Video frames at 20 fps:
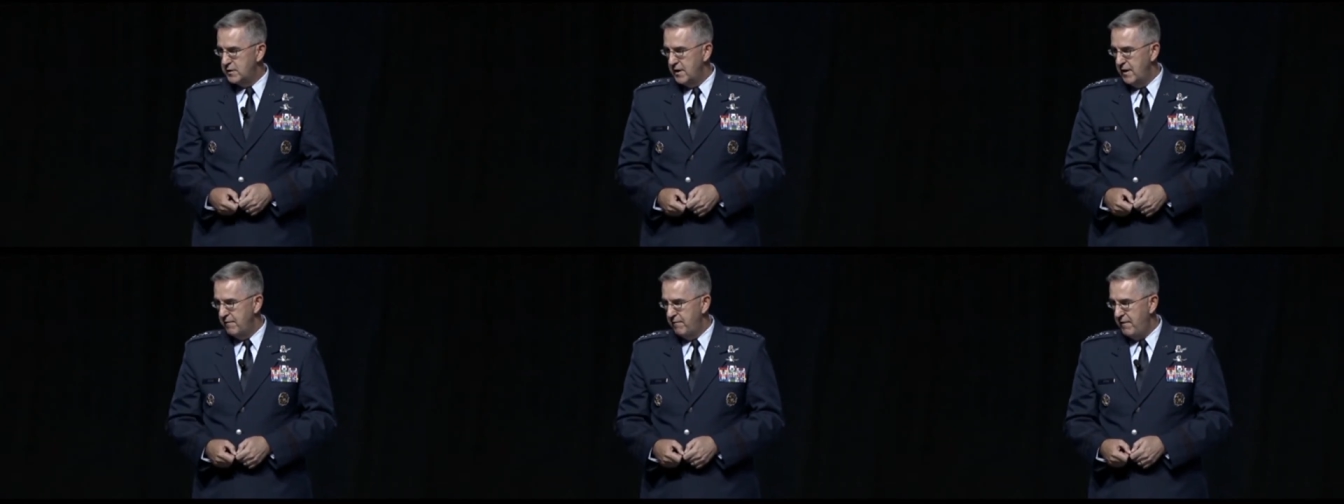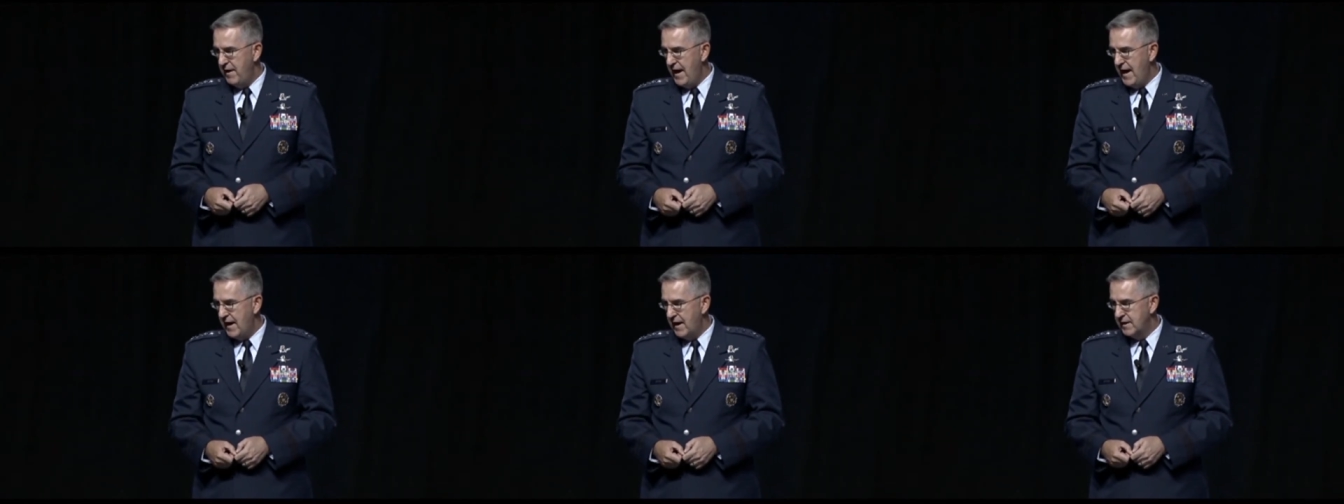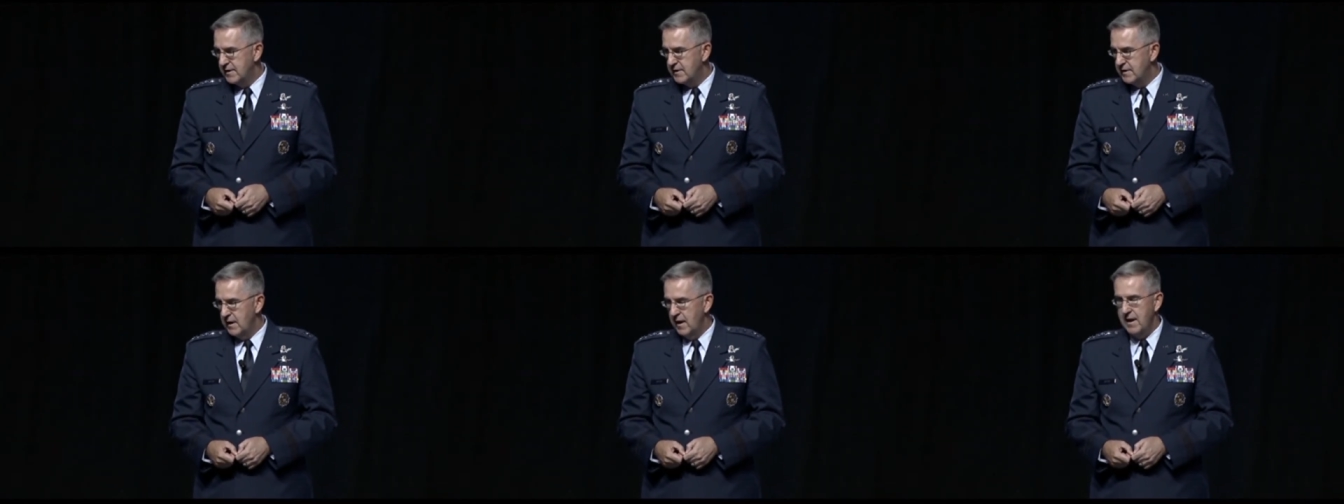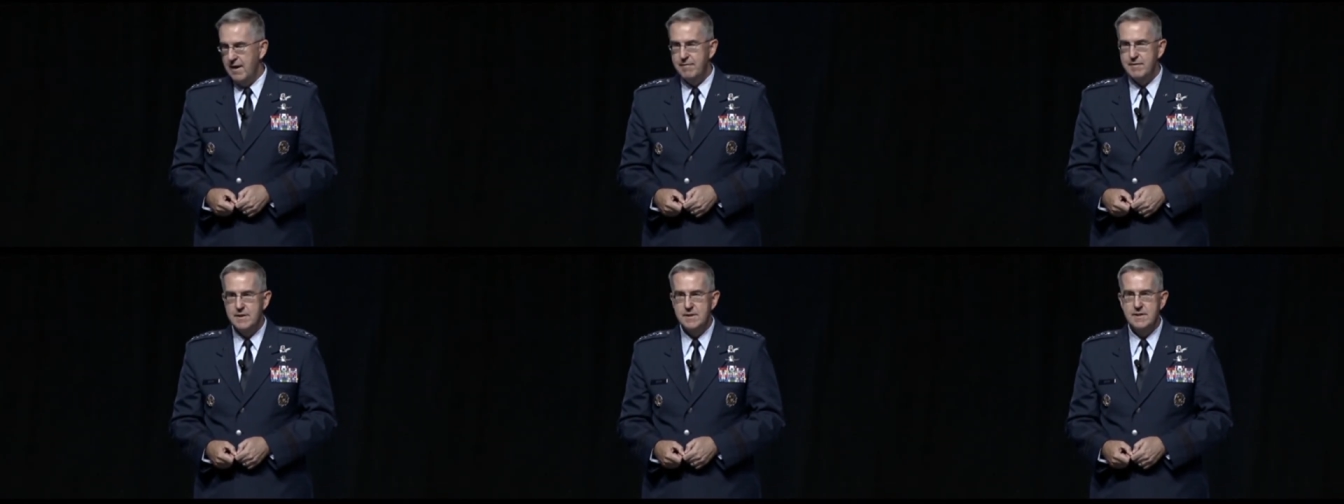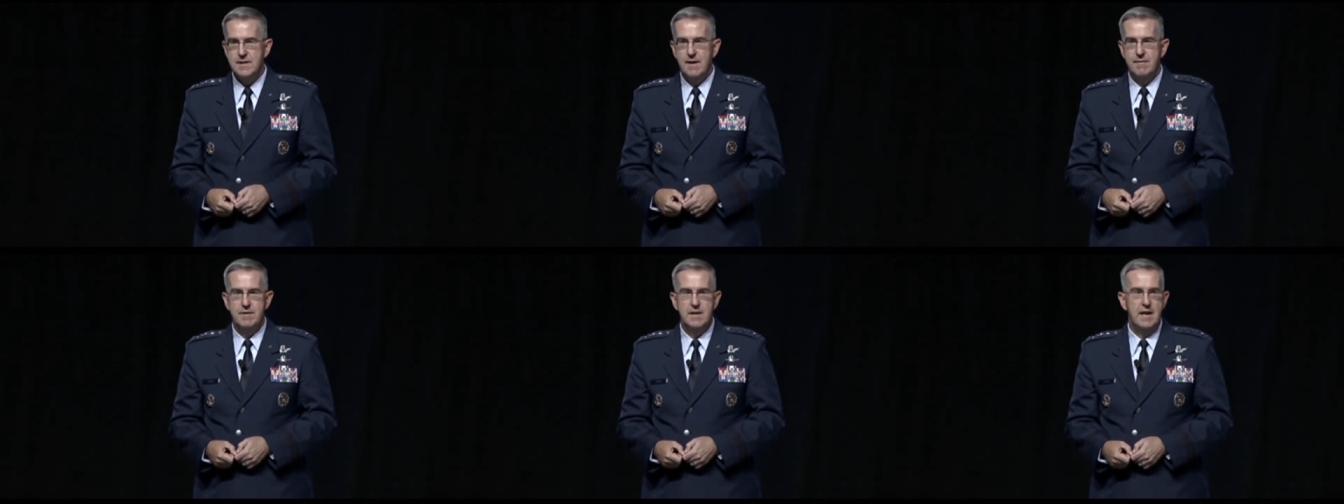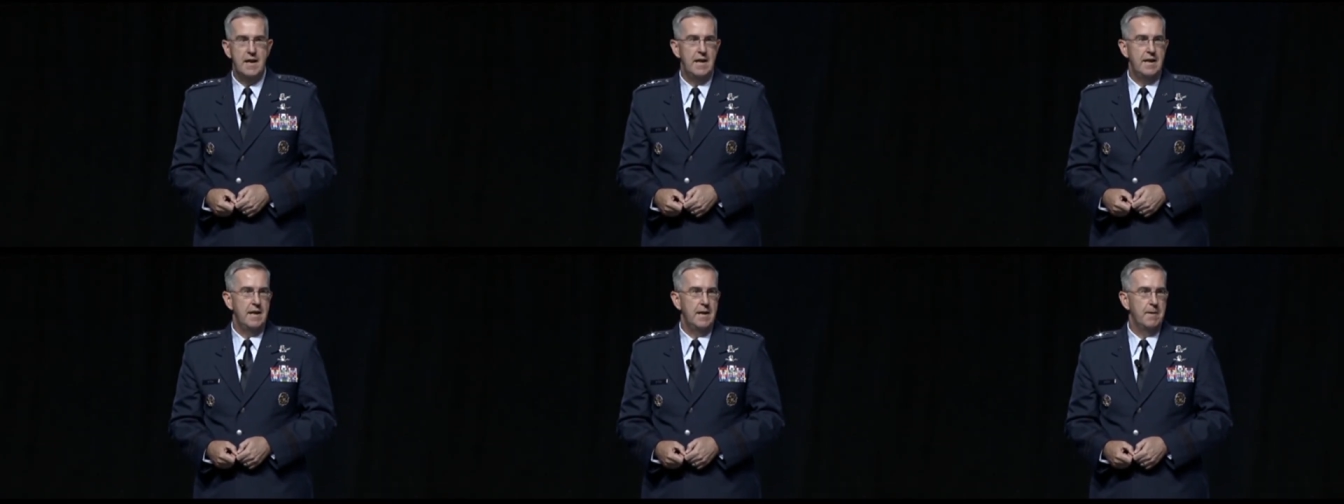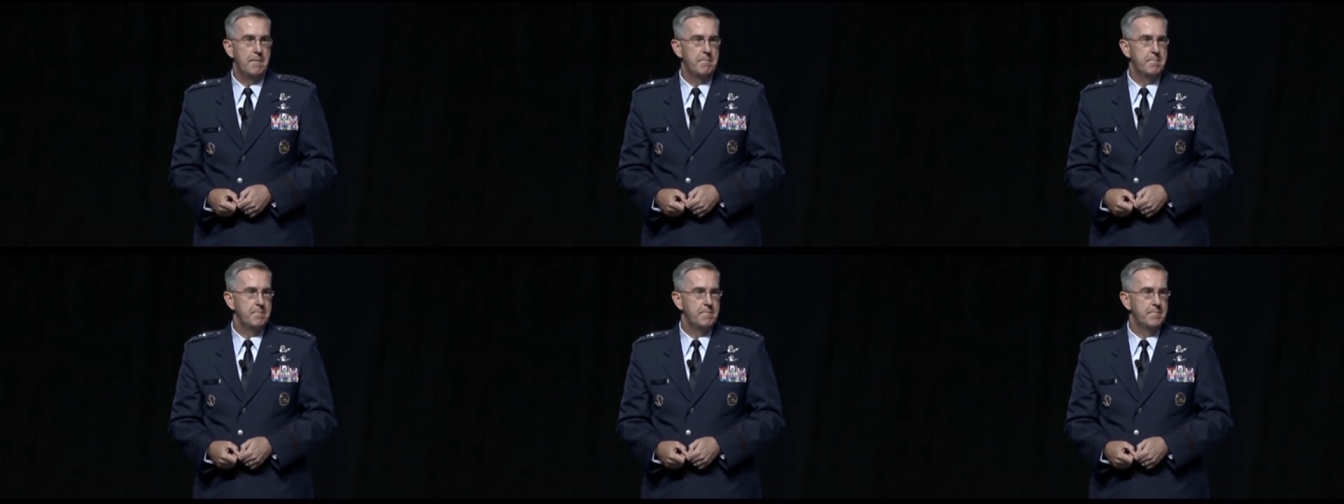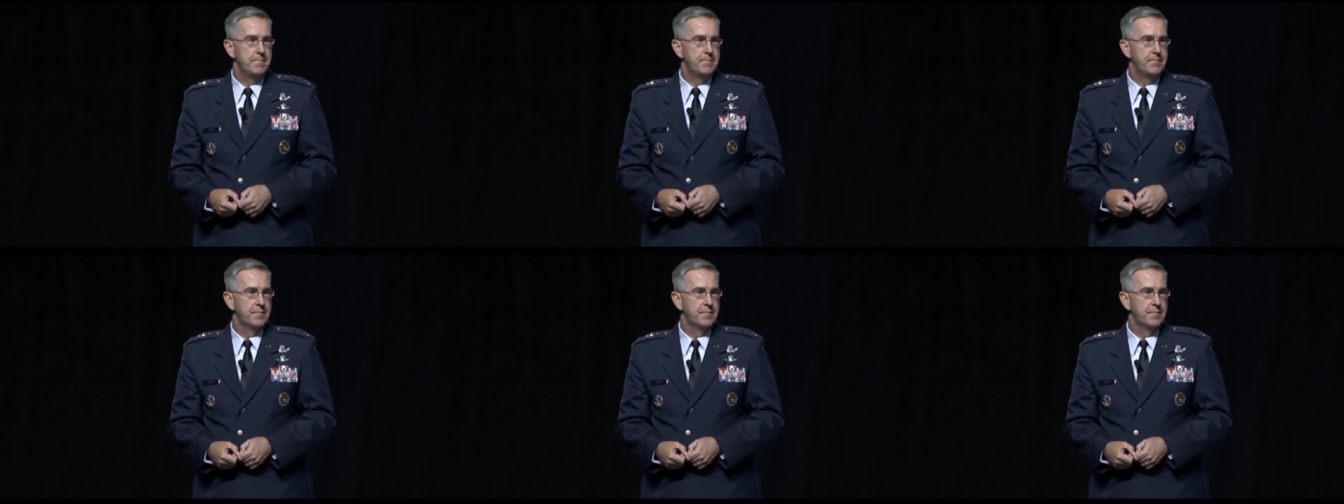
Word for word: Then you see a VAX 11780.